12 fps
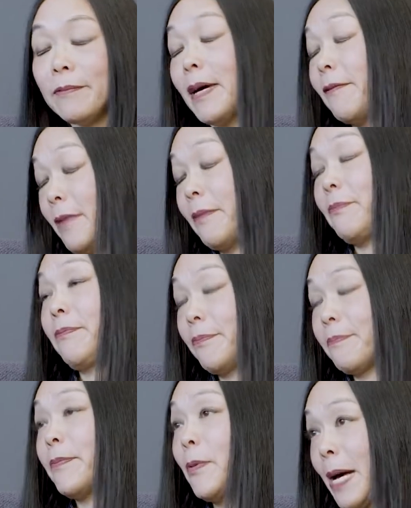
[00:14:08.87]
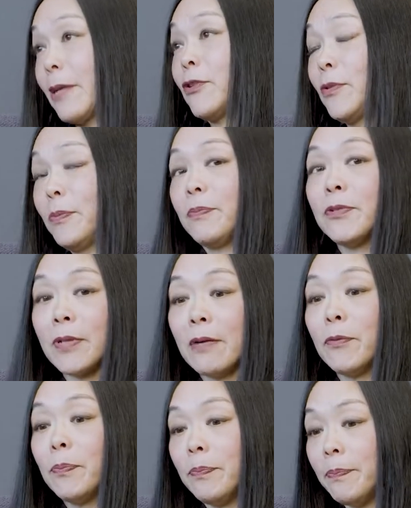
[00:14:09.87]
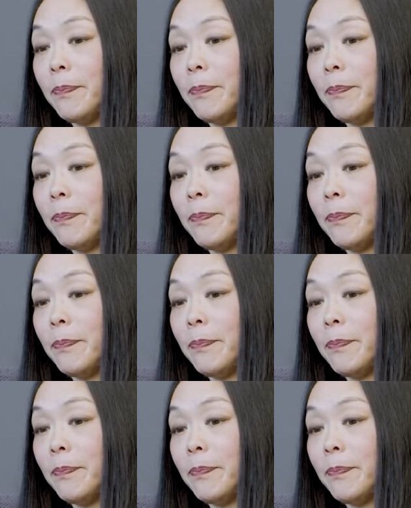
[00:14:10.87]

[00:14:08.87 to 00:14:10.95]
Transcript: I'm about to have a